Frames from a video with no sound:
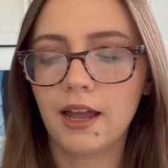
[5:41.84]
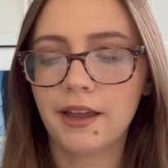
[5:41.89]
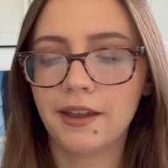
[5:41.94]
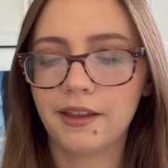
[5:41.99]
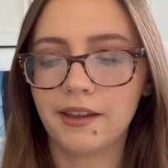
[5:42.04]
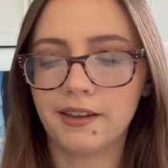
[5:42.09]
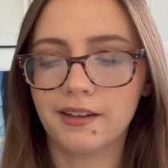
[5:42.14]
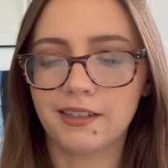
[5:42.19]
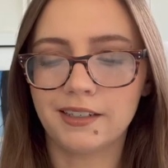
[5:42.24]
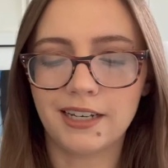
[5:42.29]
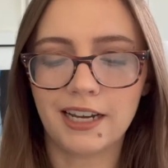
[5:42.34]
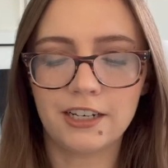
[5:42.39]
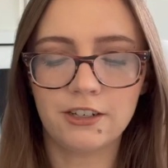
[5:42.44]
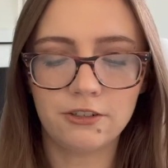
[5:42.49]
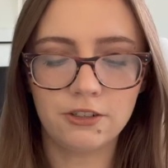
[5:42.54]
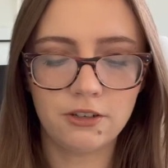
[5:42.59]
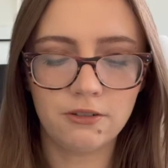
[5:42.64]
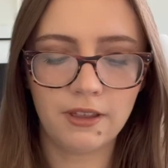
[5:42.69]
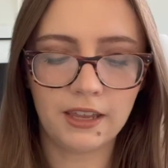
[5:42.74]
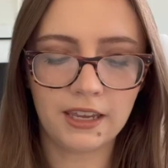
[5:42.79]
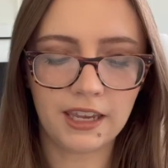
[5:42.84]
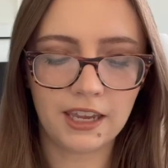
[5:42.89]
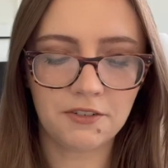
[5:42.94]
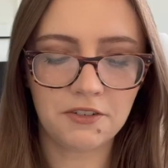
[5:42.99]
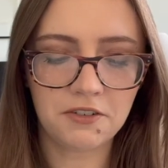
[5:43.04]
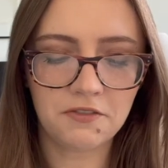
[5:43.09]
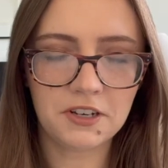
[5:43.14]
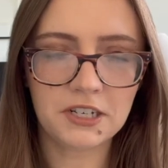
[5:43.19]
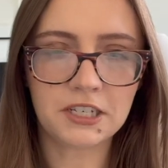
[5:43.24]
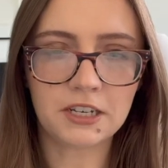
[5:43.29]
And I also, like,
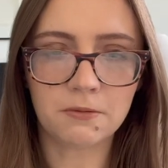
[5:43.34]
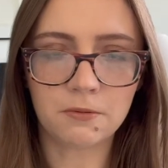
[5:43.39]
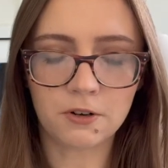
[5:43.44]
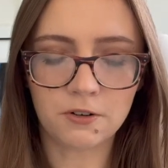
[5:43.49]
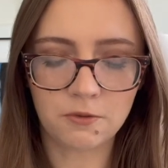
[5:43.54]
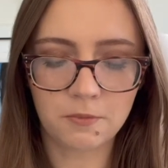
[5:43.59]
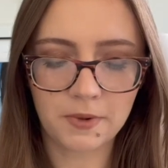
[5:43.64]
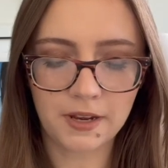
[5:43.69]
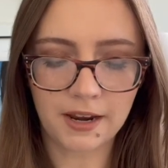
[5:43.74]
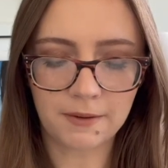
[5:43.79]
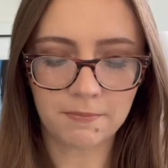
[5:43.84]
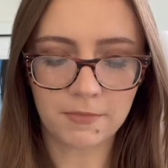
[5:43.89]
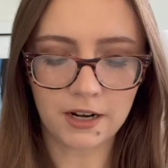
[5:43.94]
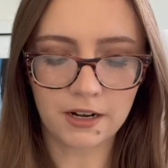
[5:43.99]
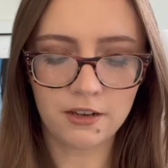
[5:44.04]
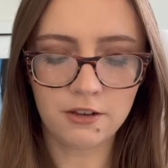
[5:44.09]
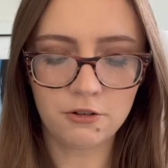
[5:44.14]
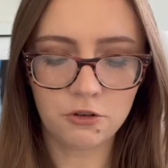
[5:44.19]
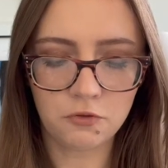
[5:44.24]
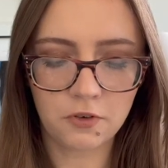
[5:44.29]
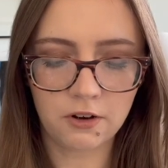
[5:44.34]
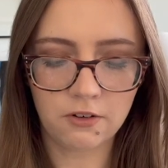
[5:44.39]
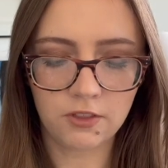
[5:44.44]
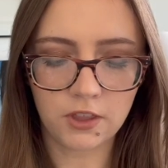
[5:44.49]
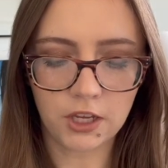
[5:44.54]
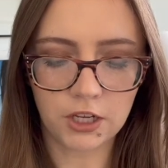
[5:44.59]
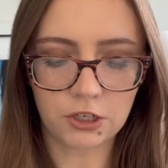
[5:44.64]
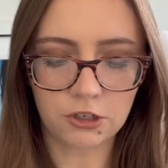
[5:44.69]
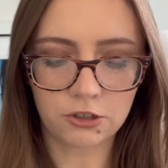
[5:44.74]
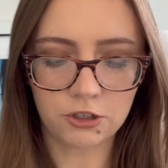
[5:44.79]
even if it did work for me, I'm not a huge fan of
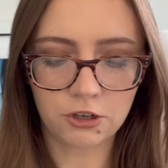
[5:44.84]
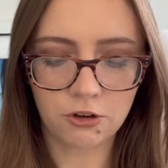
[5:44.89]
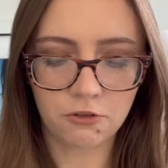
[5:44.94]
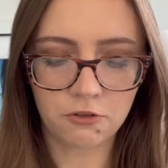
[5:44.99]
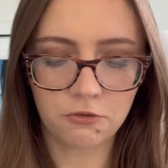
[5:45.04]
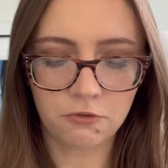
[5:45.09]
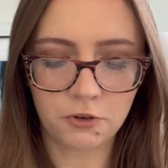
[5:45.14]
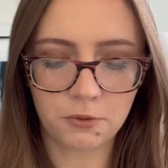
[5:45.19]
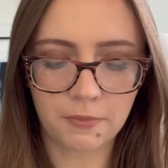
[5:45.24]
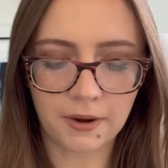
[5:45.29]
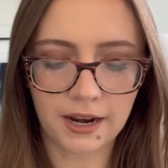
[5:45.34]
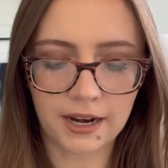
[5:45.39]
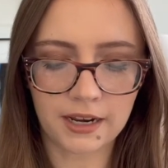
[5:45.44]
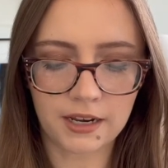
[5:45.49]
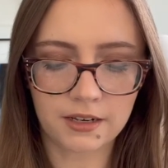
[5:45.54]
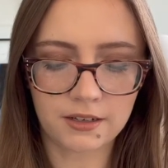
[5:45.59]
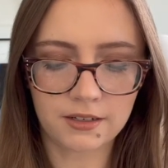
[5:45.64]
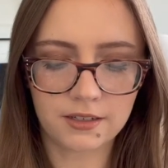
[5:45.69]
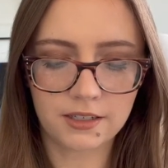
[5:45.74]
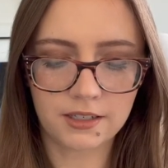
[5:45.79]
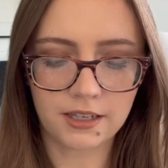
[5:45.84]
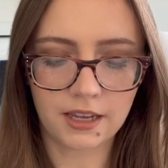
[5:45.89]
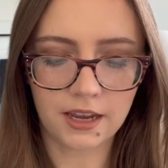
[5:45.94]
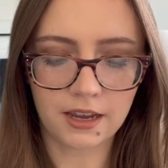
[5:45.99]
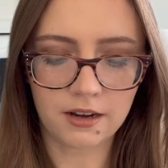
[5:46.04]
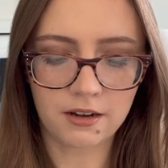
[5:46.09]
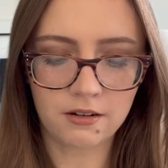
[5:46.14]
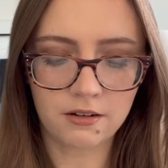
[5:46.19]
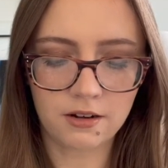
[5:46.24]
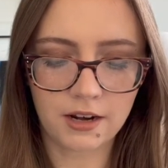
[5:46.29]
the undertone for my
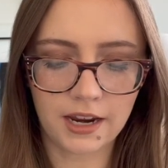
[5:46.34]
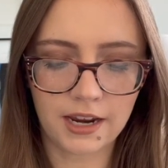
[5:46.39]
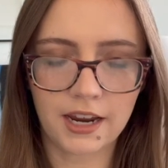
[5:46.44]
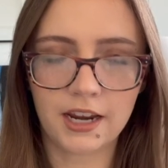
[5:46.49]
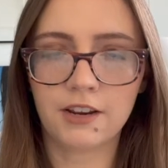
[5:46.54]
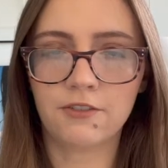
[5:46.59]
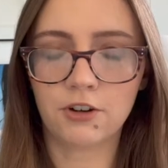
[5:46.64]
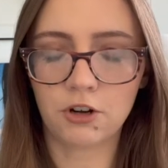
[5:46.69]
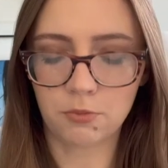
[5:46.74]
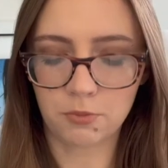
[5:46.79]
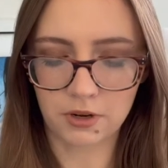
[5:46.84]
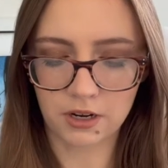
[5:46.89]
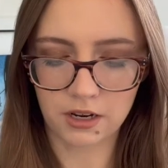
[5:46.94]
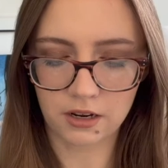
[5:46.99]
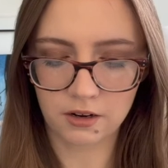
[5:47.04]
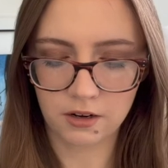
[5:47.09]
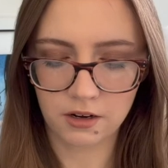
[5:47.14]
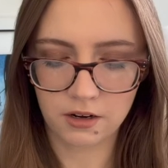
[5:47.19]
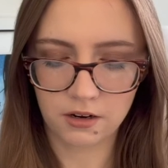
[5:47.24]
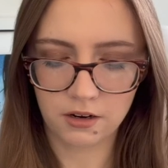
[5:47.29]
skin. I can't even open it.